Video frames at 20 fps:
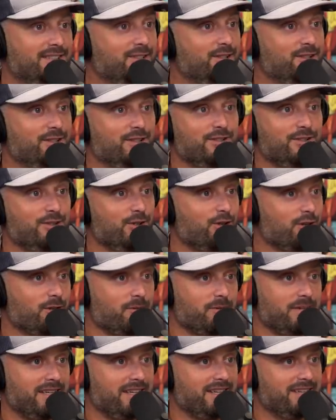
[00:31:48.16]
dude, you
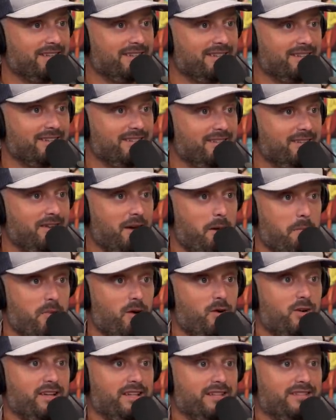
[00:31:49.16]
could be getting $1
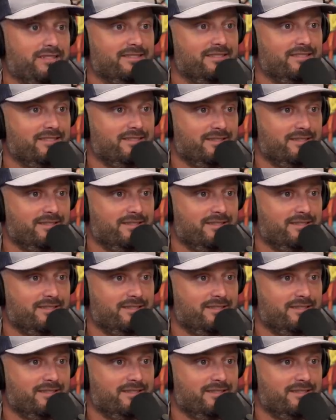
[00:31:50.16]
million.